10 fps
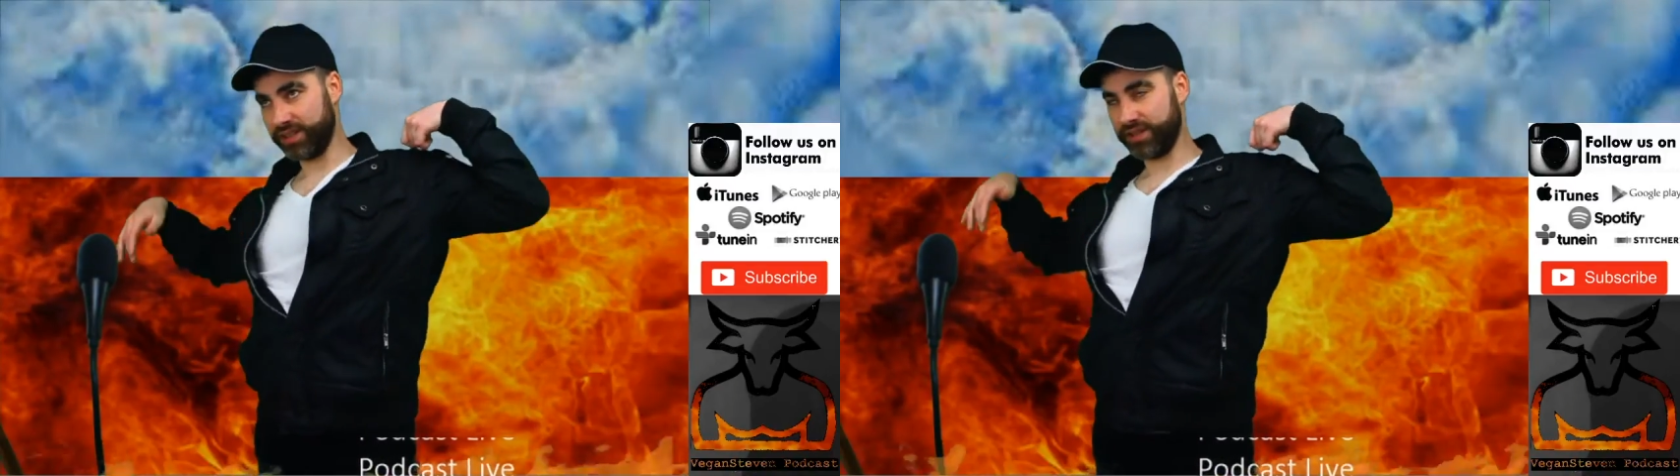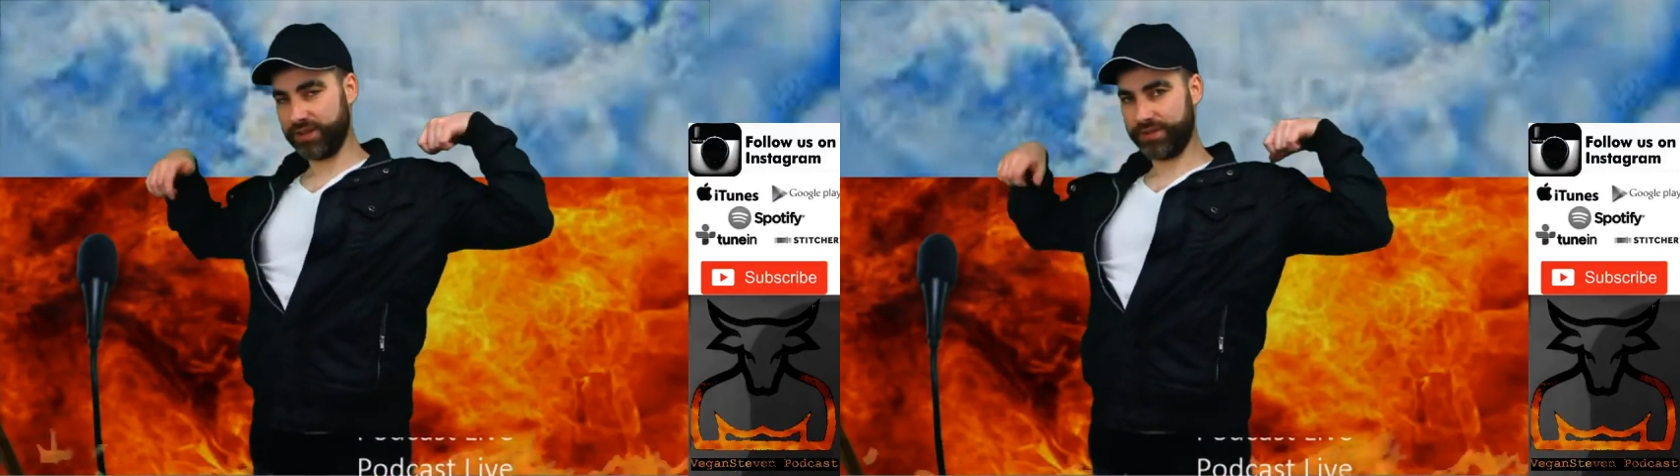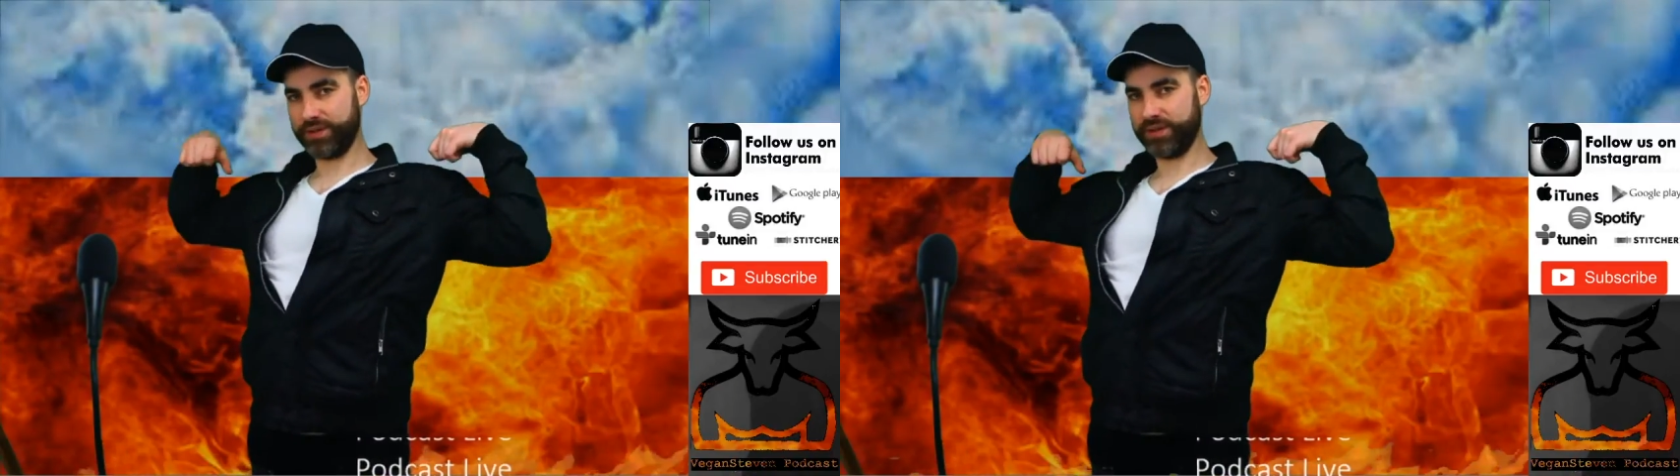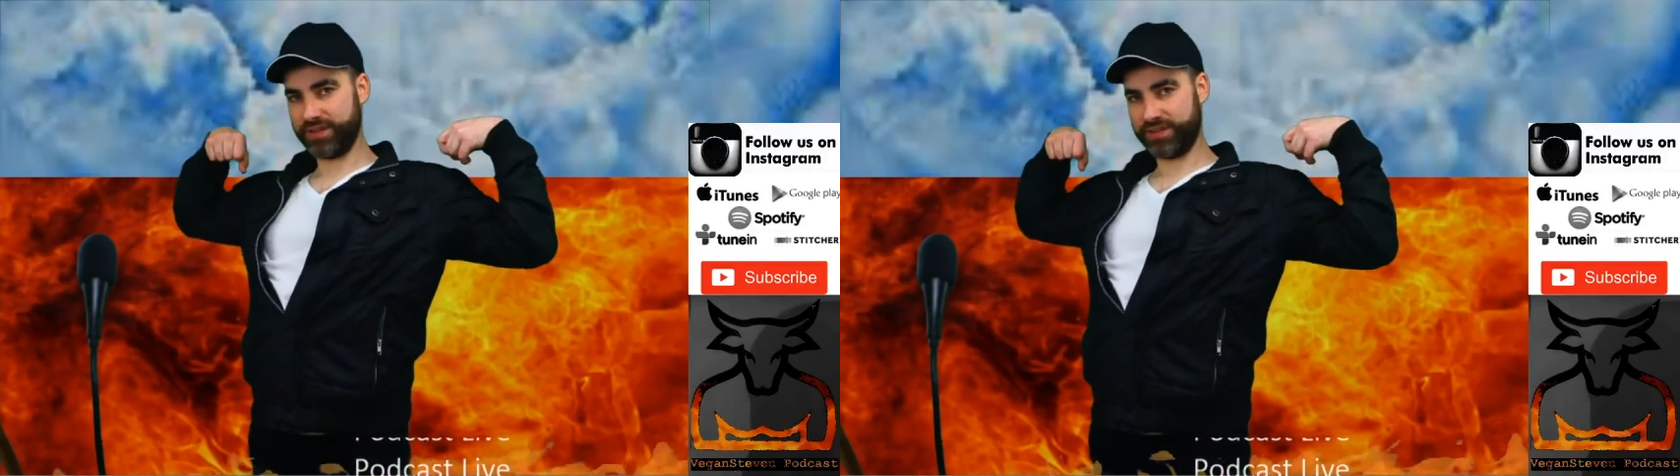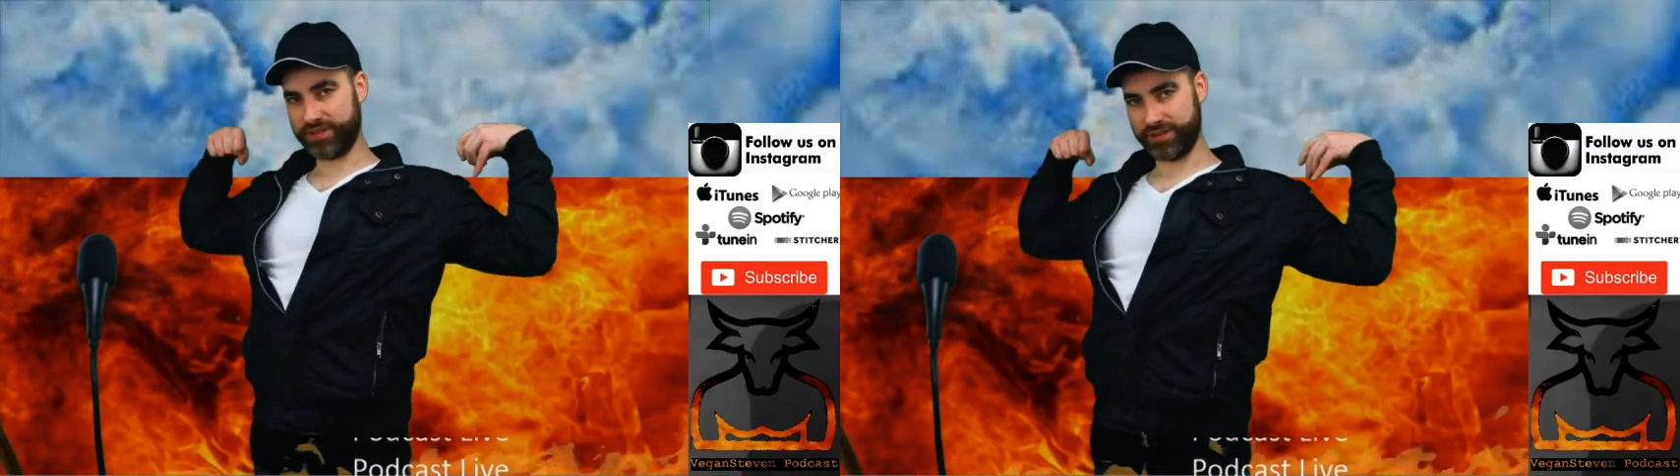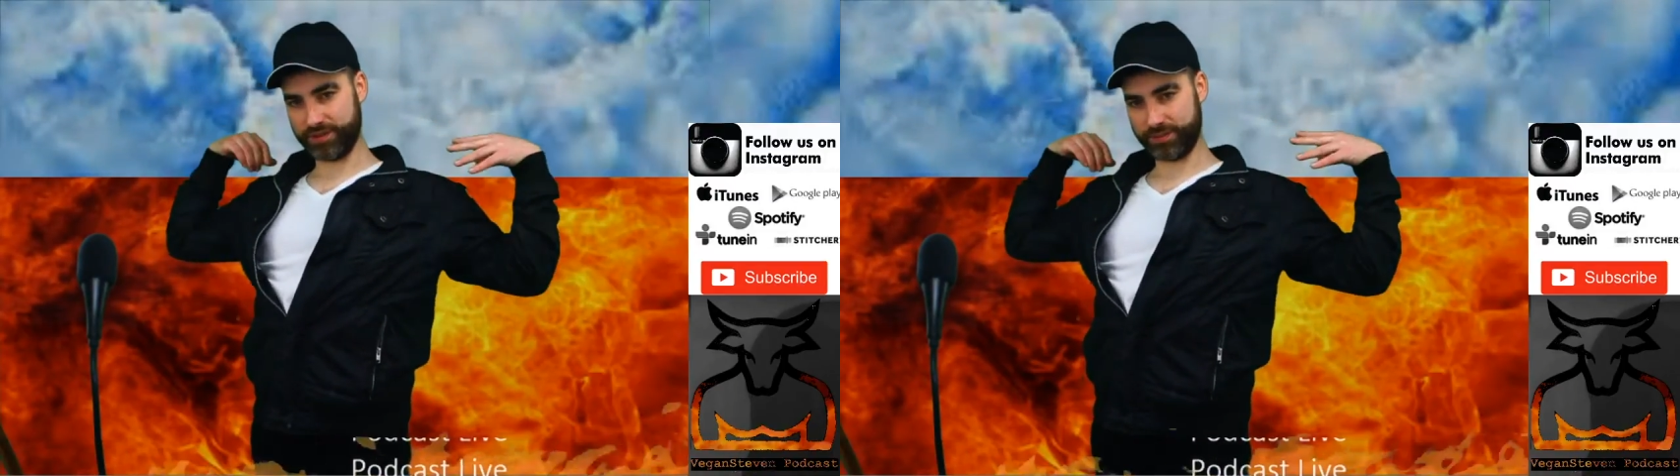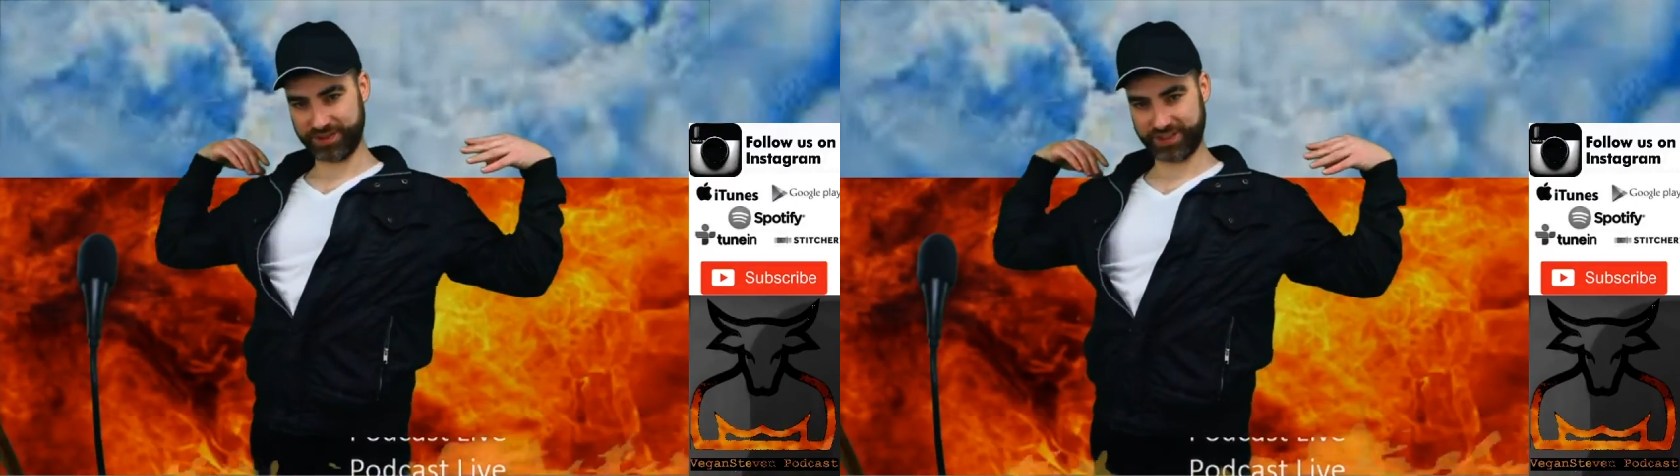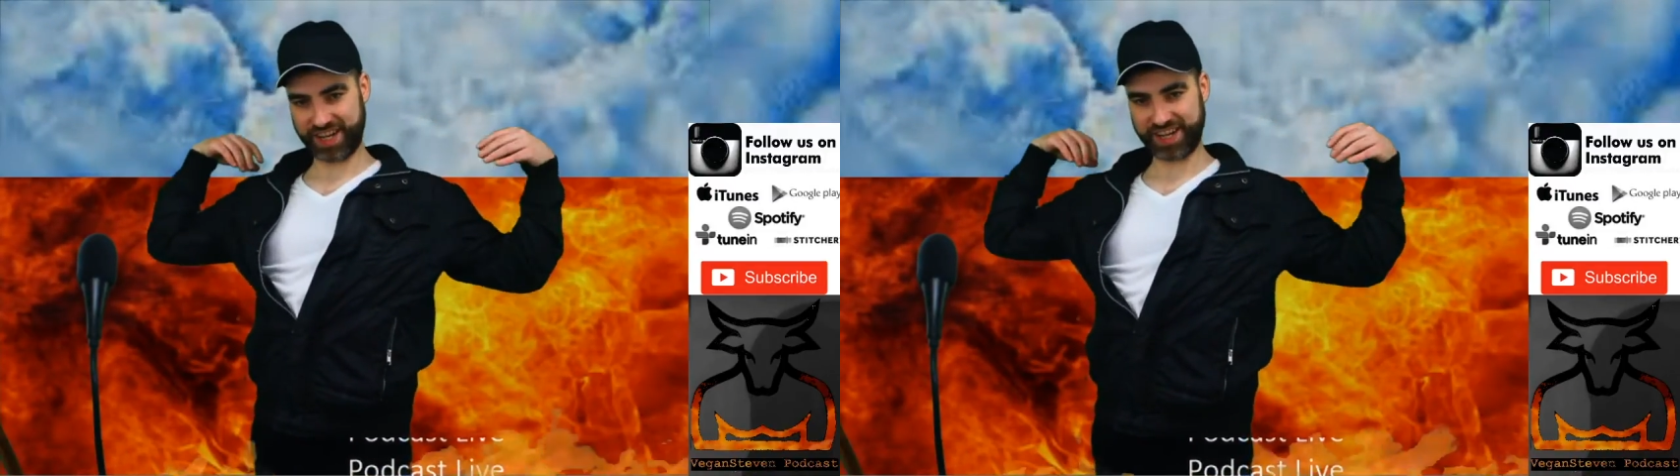viewers to some
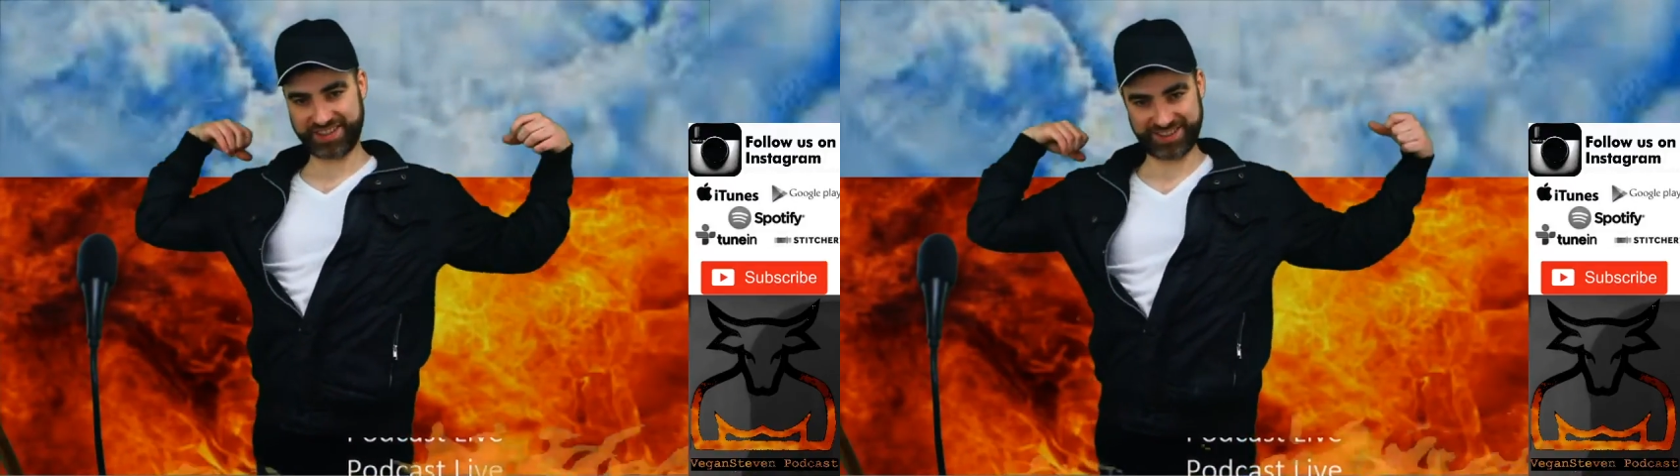extent.